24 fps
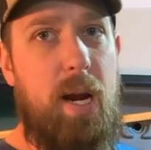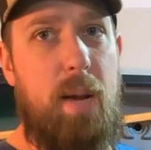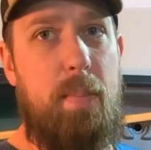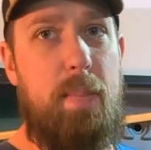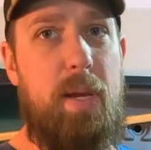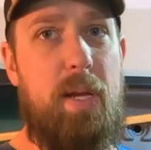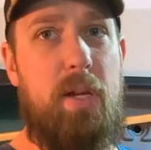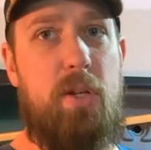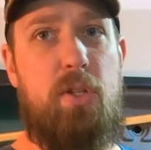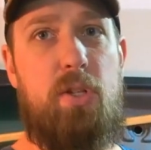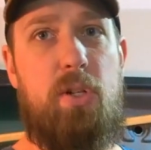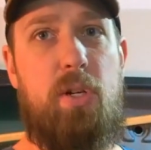I
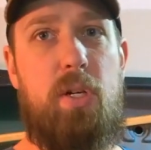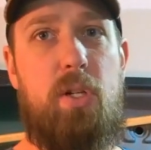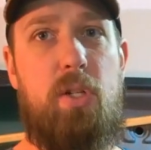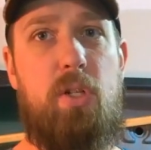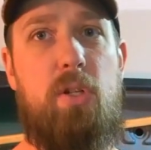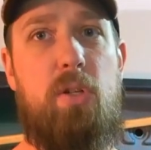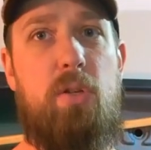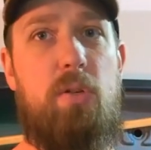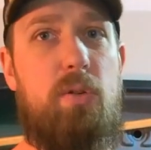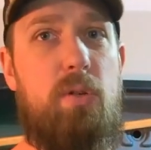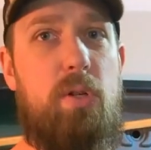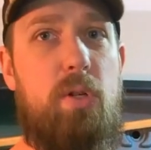make sure
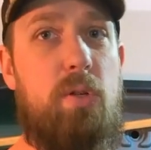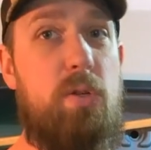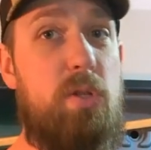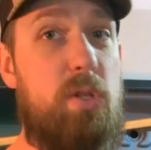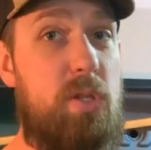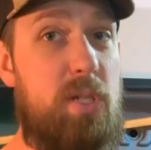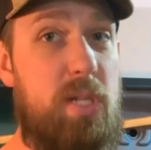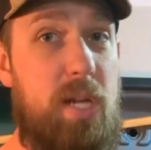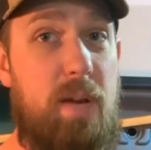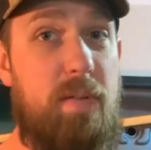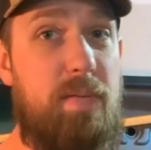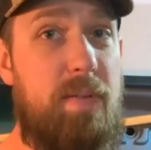to use a
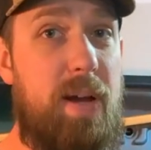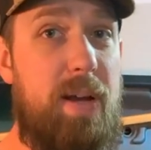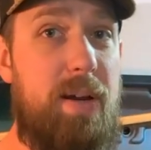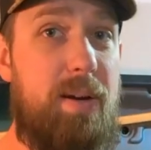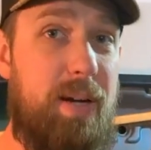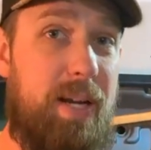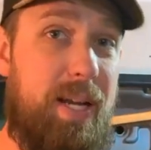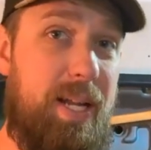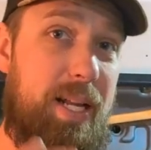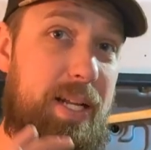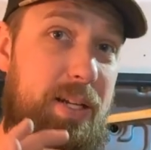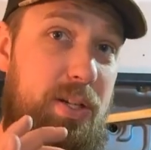stud finder
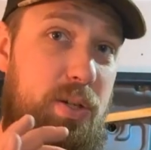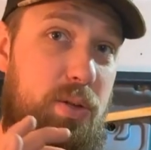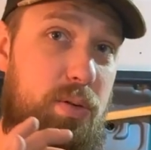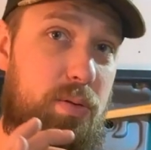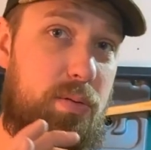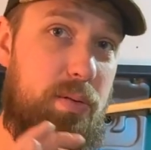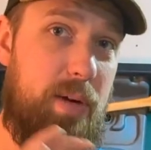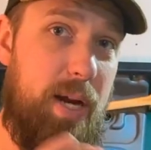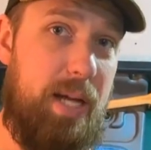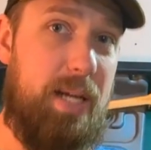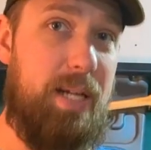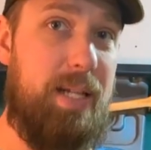and get it
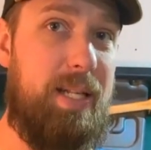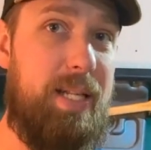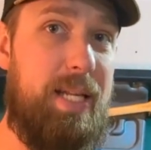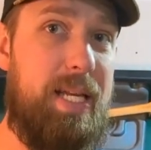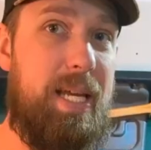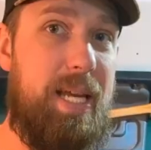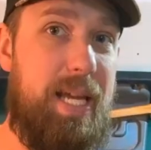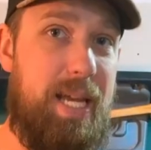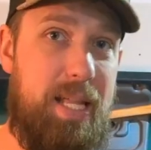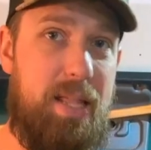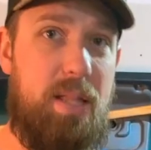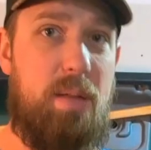
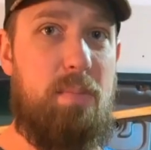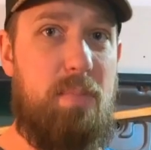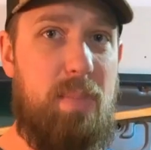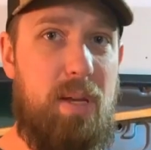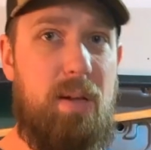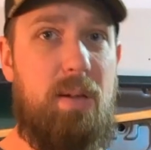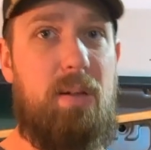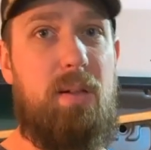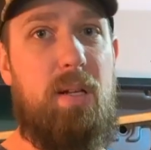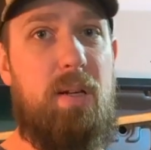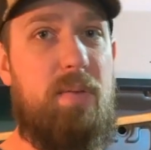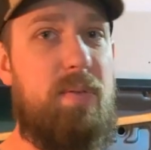directly in the
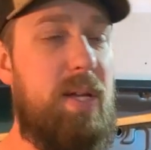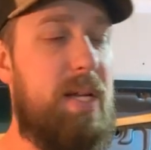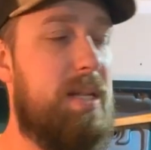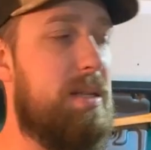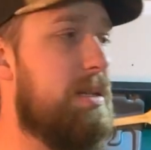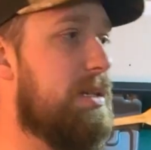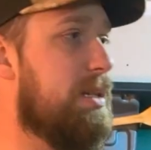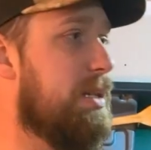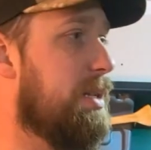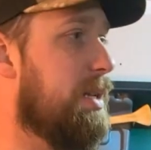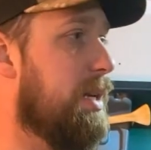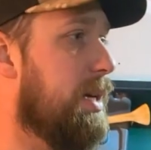middle of that
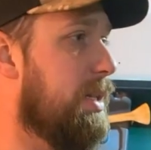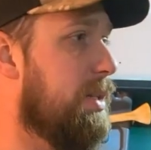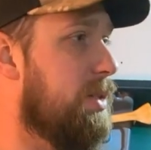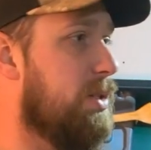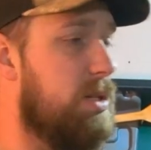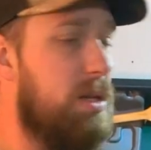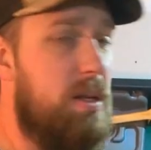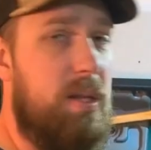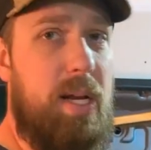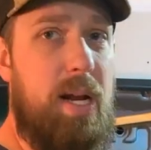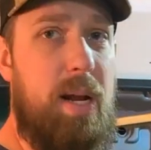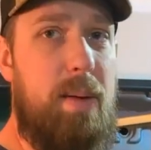stud
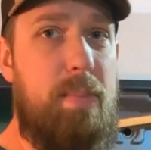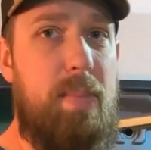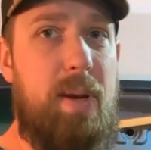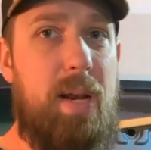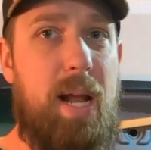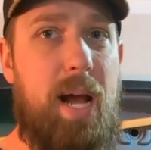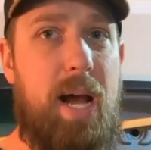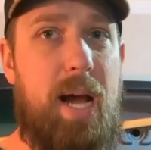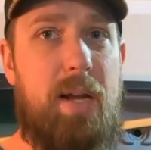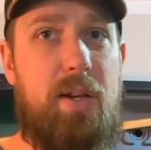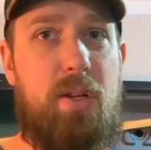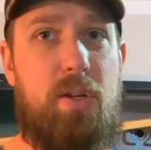so that I'm
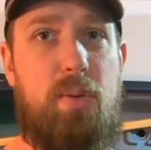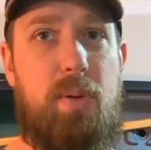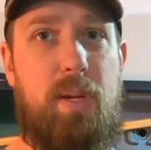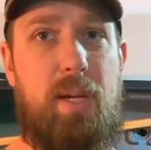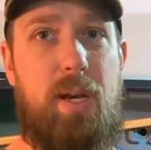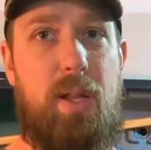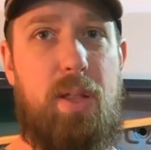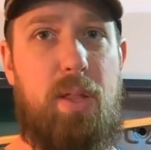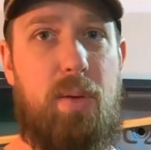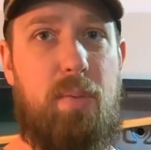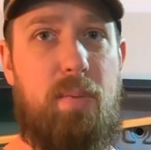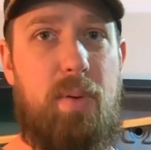not doing
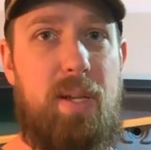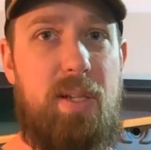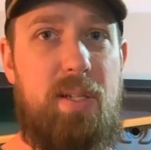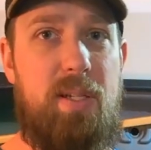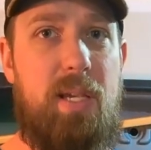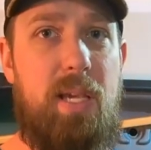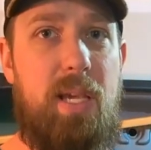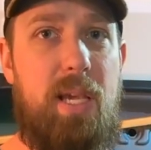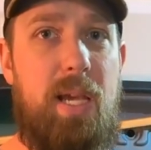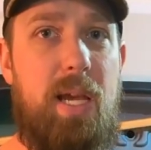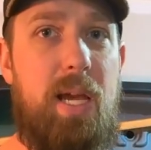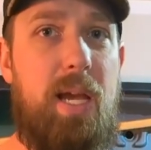anything
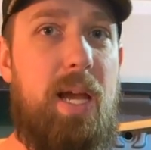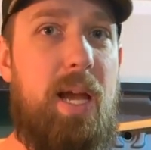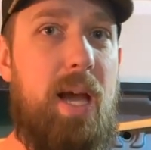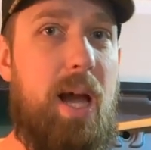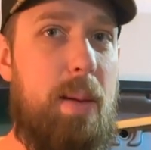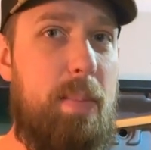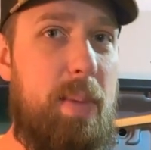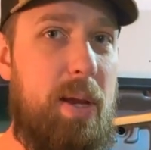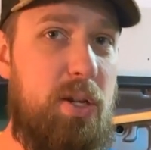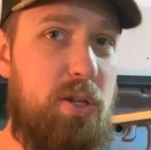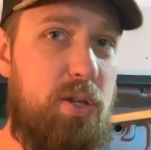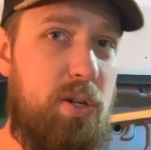risky.
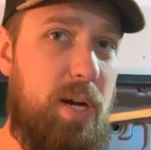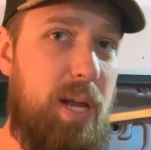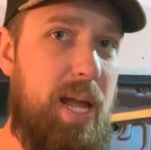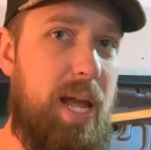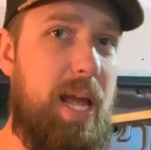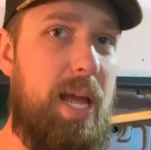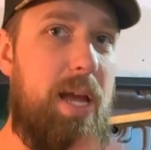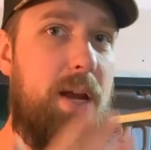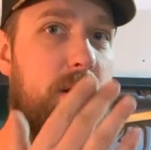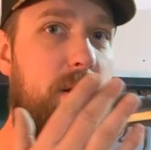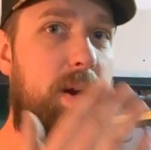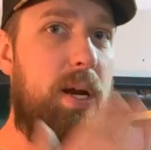I make sure to
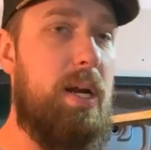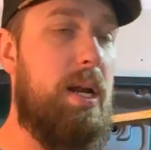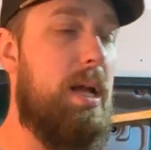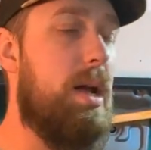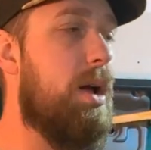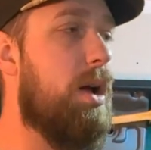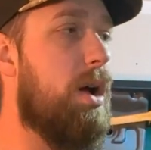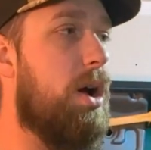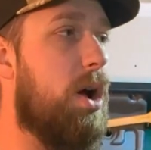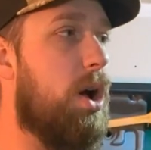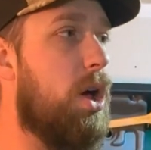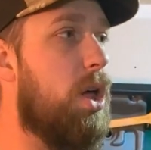anchor it
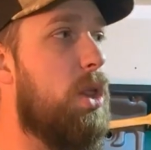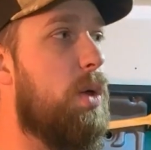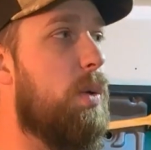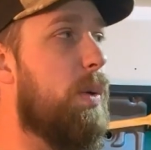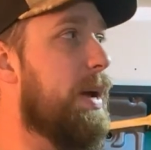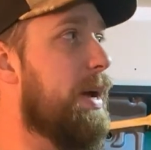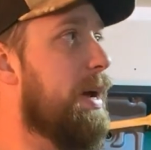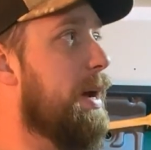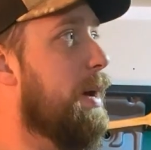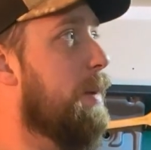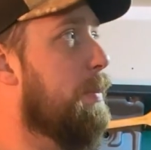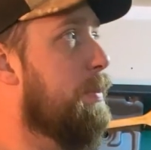all the
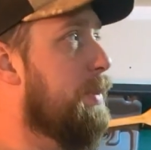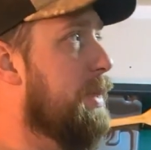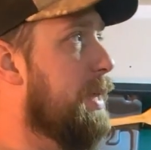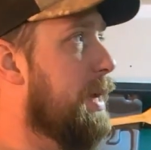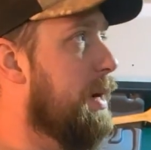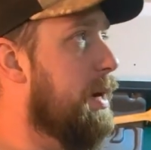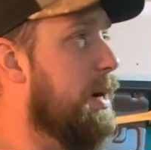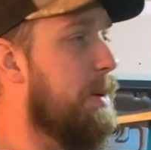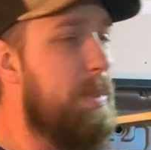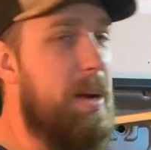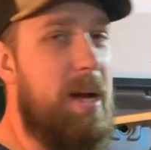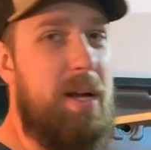way up
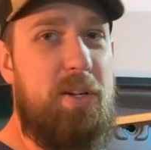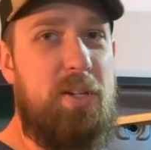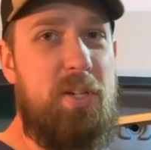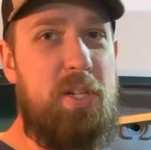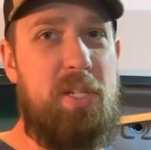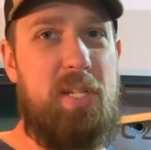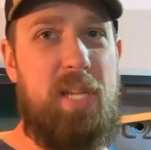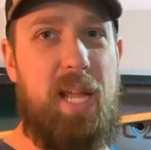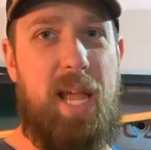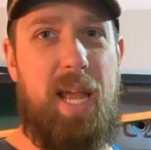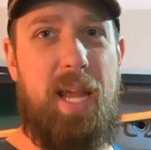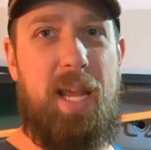there. I'm not
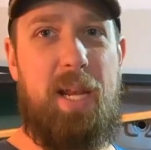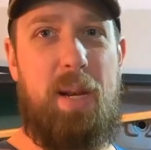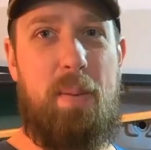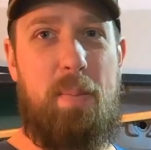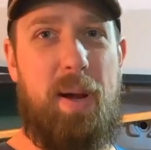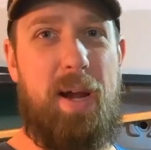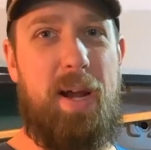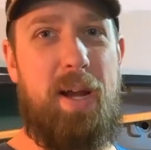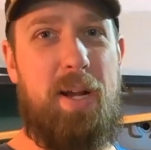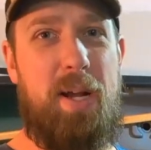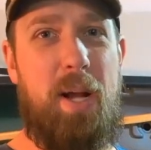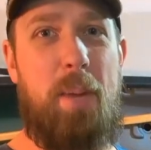just hanging it
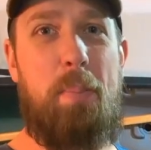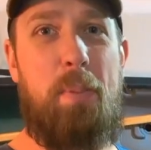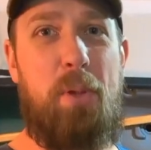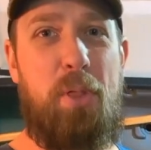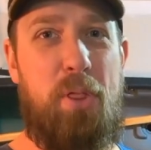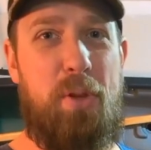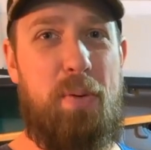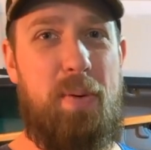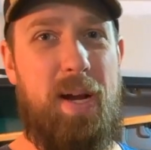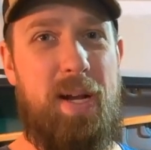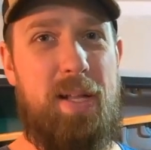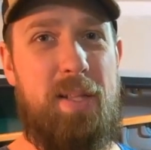by a couple
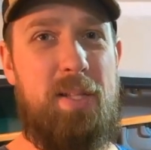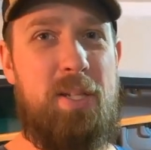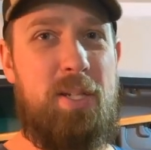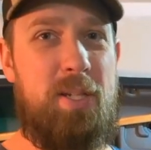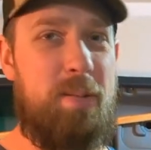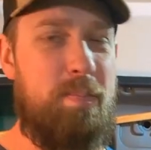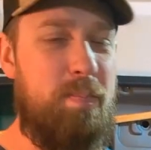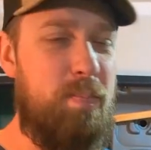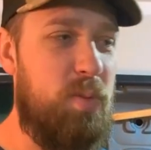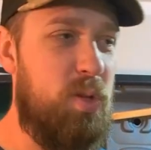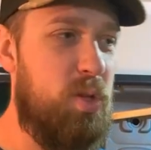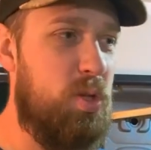
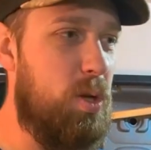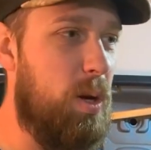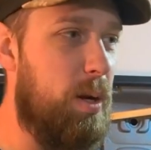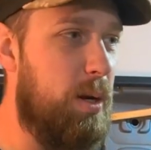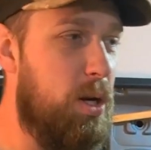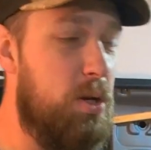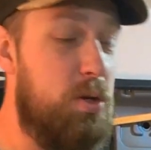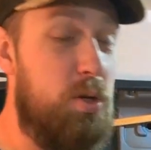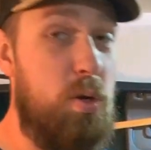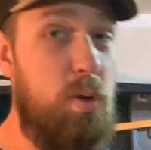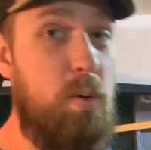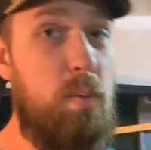threads. So I'm
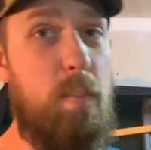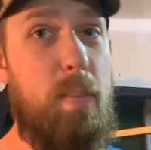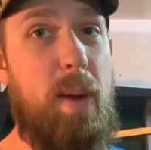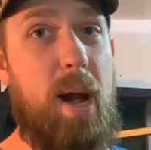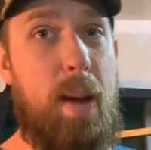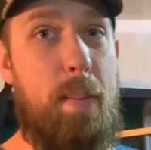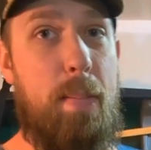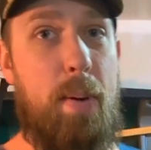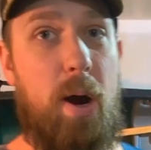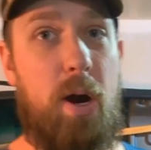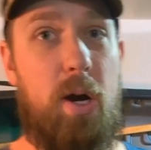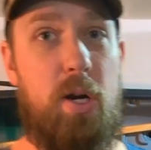gonna do
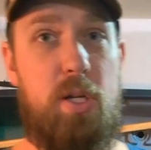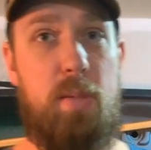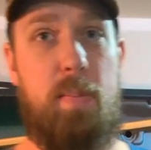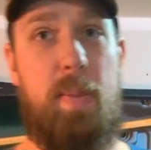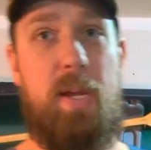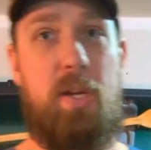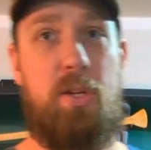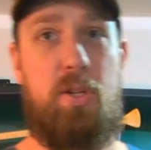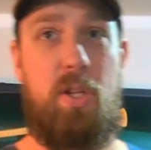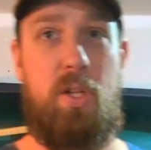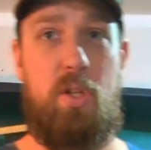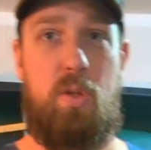my part to
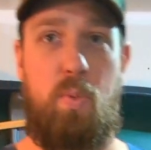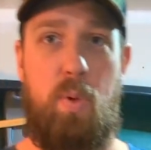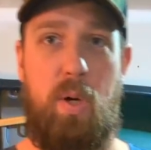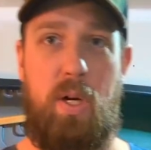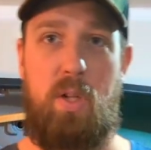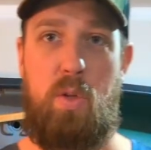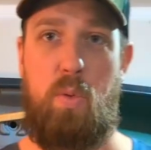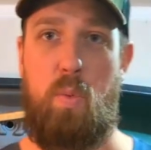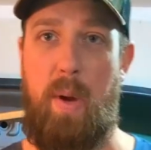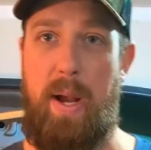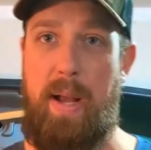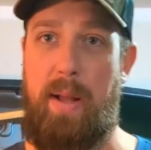make sure this
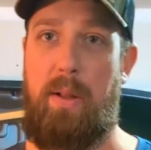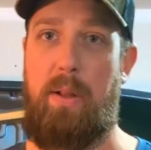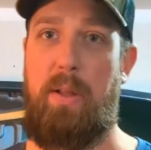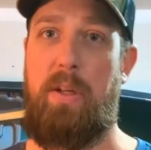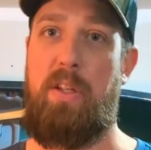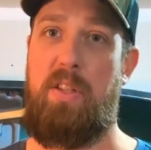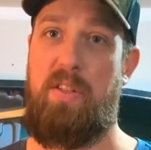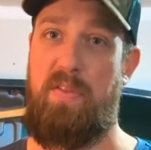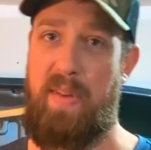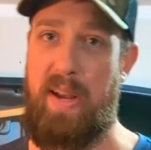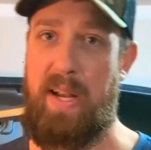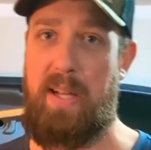works well and
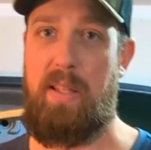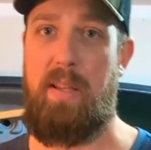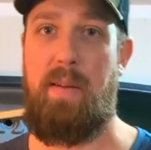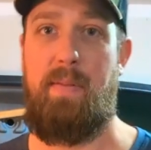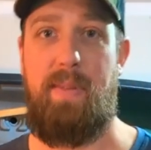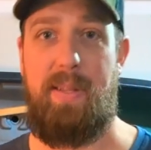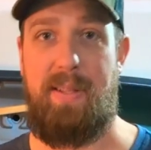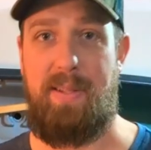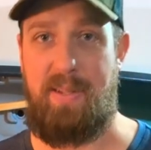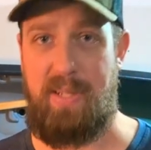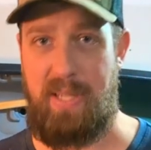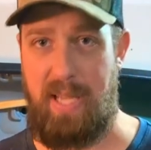it's effective
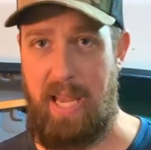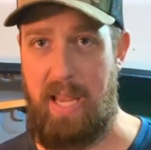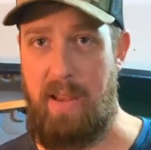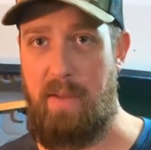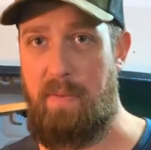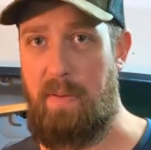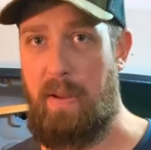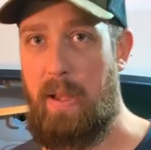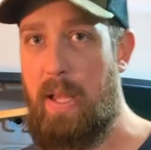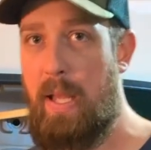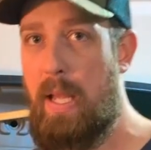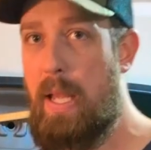and
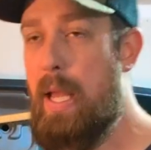safe.